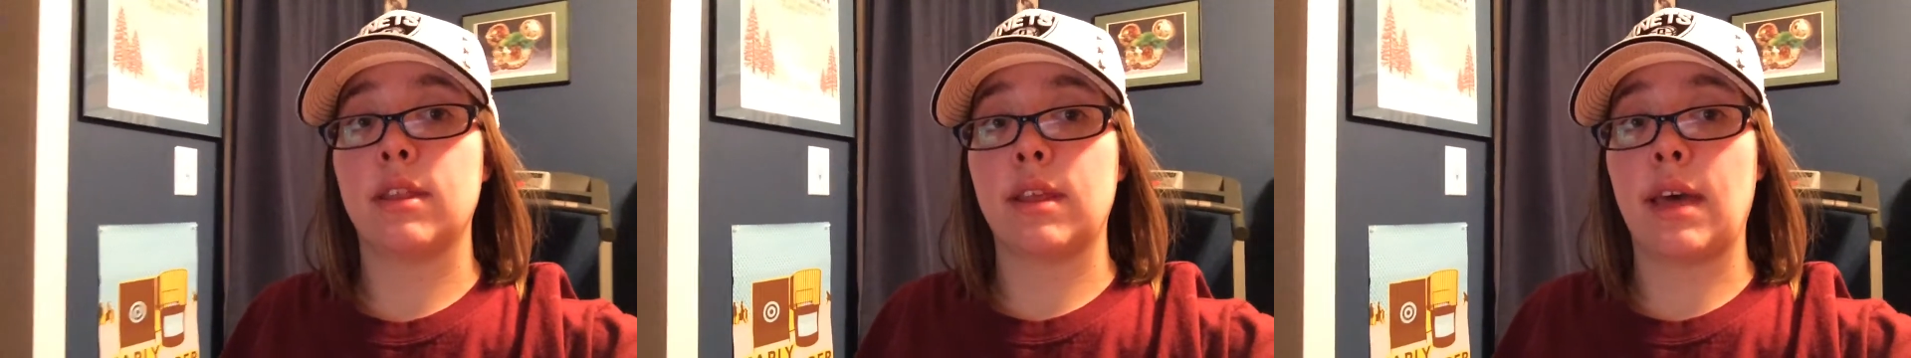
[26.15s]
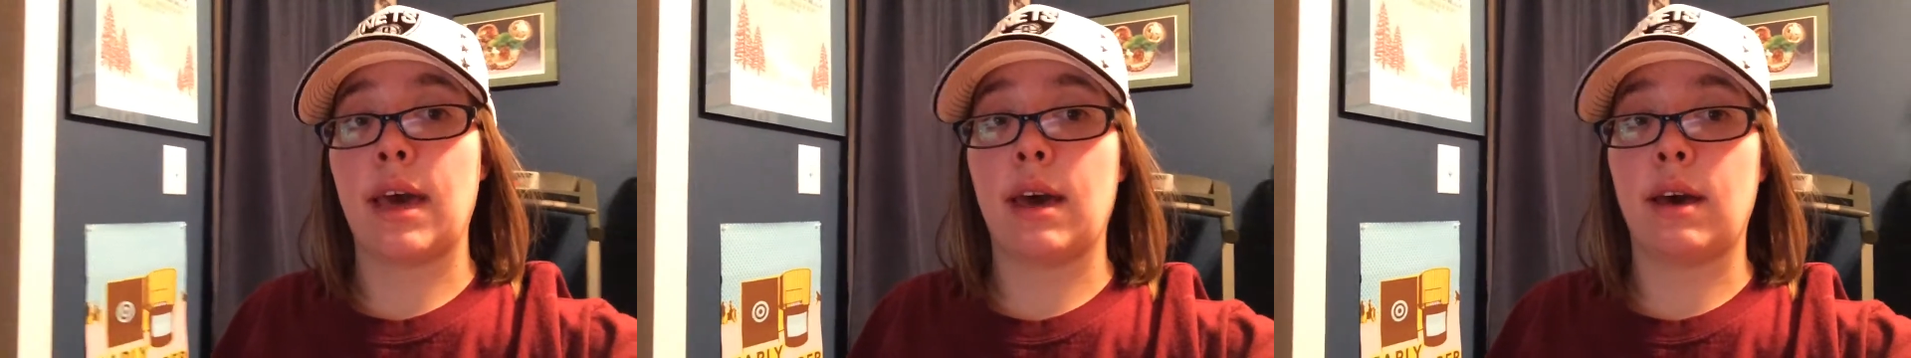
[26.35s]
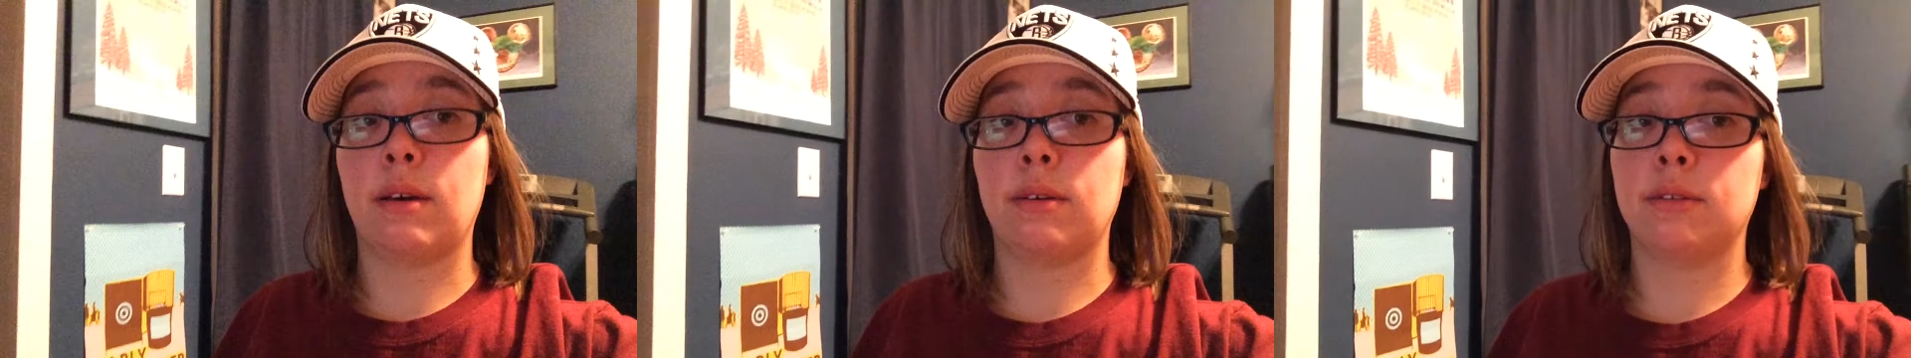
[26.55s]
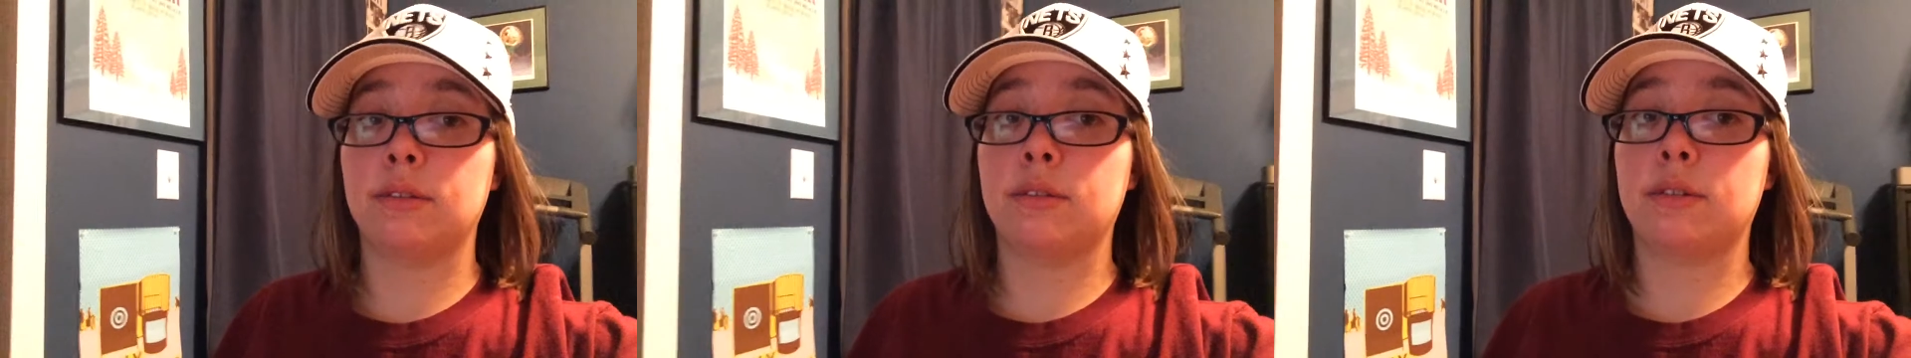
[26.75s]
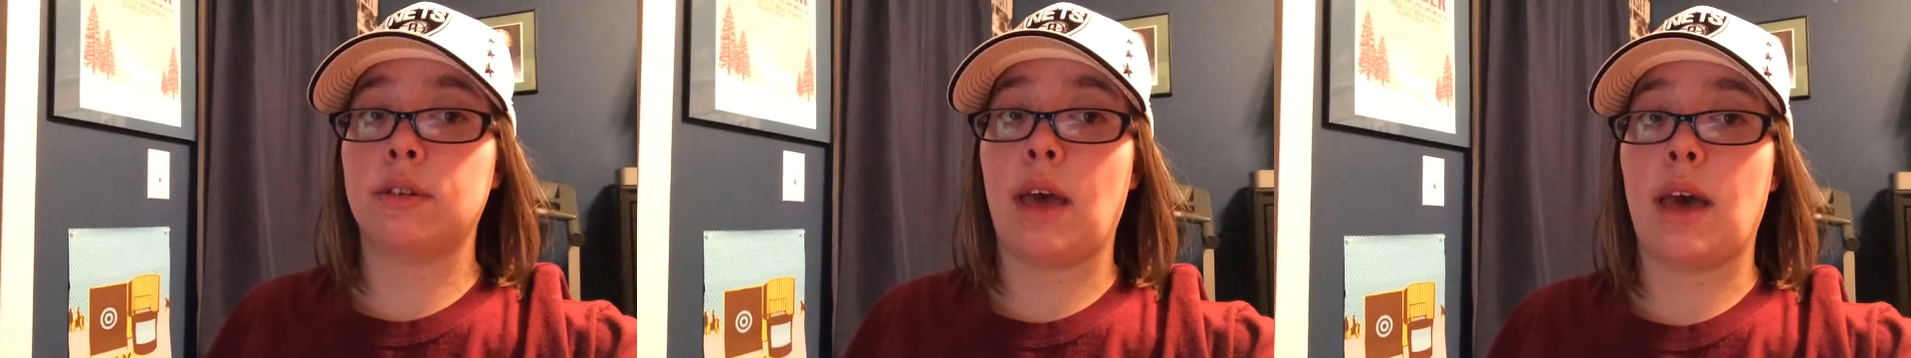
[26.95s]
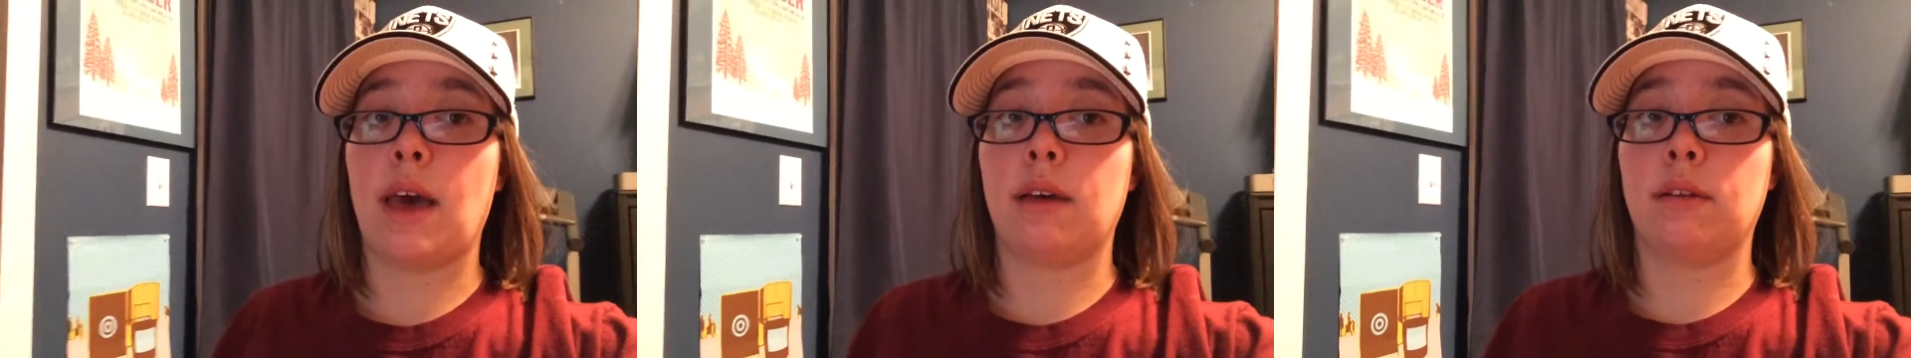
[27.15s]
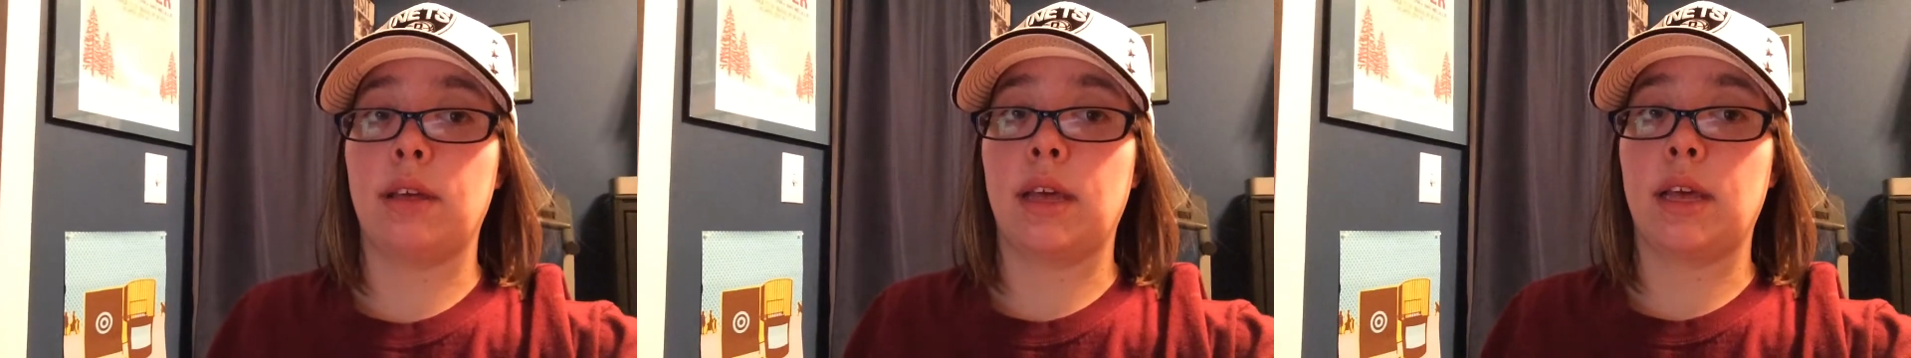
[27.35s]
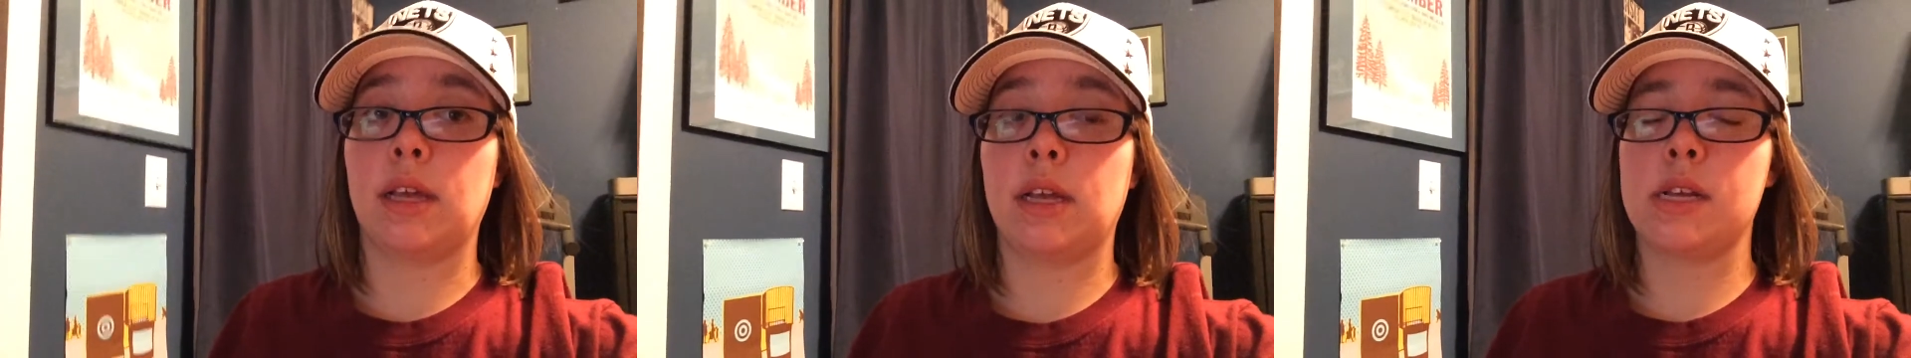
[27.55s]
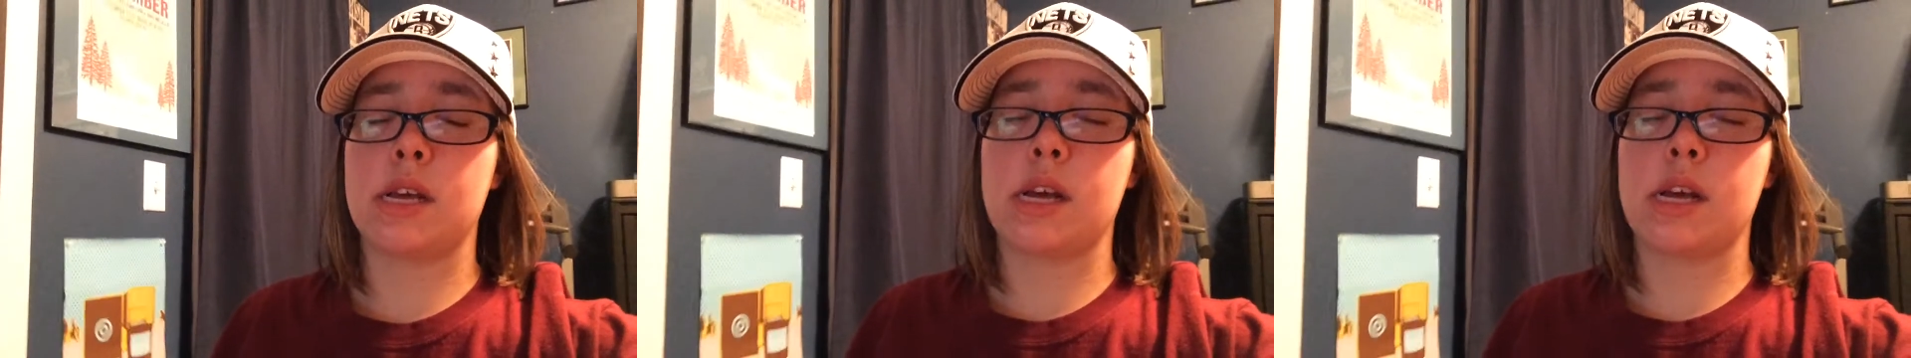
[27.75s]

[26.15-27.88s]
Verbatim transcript: the house at like